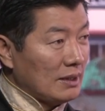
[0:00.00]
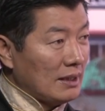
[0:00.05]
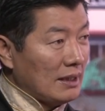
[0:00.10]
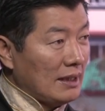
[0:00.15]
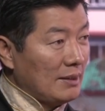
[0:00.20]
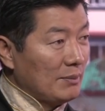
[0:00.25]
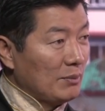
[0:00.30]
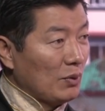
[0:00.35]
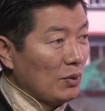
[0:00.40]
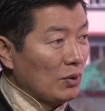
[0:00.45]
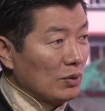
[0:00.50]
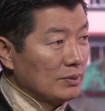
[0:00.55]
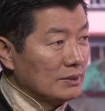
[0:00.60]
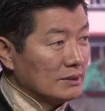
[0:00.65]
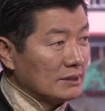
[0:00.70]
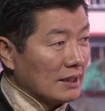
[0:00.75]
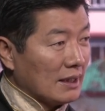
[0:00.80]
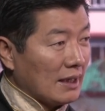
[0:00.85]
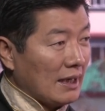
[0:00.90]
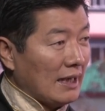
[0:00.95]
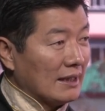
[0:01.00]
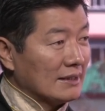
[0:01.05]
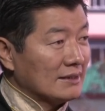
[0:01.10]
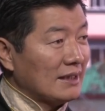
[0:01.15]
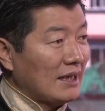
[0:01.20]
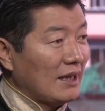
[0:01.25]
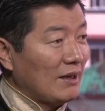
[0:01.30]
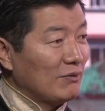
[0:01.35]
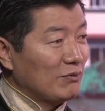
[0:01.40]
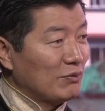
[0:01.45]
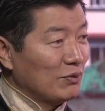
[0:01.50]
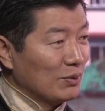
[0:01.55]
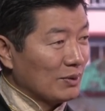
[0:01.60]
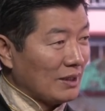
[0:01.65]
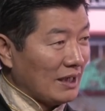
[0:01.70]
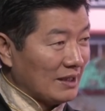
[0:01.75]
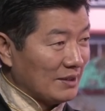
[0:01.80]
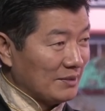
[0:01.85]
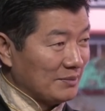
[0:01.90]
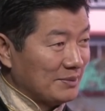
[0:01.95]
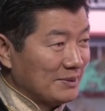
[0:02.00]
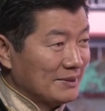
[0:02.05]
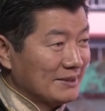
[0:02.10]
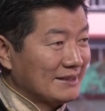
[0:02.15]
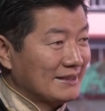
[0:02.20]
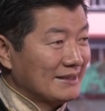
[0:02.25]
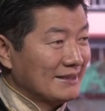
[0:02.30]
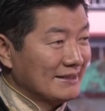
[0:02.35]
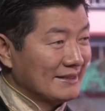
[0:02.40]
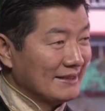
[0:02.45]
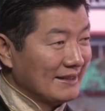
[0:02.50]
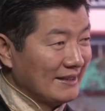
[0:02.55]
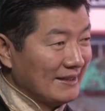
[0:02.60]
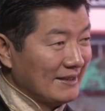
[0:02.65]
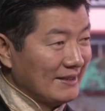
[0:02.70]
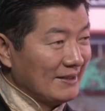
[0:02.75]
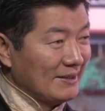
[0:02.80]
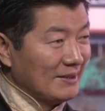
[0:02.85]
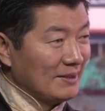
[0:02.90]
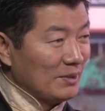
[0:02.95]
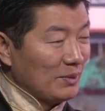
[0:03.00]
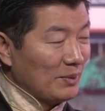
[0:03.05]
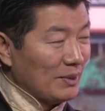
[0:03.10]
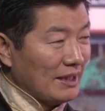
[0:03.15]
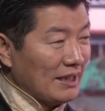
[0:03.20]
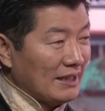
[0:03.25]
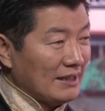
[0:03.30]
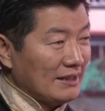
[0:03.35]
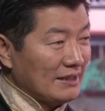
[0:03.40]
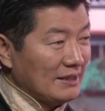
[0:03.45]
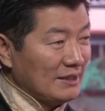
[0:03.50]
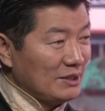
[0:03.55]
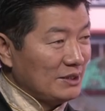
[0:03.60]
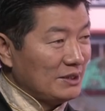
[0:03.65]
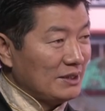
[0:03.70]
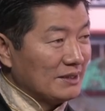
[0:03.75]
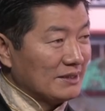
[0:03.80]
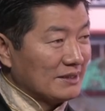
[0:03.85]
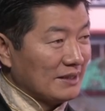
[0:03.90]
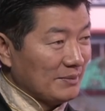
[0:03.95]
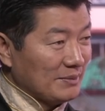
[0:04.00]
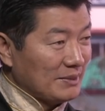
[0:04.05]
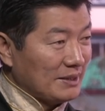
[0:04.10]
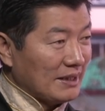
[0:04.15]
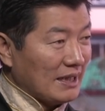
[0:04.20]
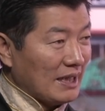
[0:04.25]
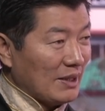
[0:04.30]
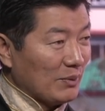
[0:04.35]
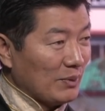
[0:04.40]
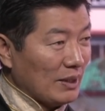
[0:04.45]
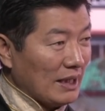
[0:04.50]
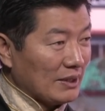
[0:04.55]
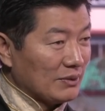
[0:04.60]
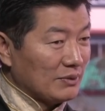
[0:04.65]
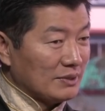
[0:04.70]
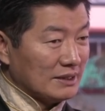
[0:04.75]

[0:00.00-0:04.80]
I'm always a glass half full kind of person. When I initiate something, I would like to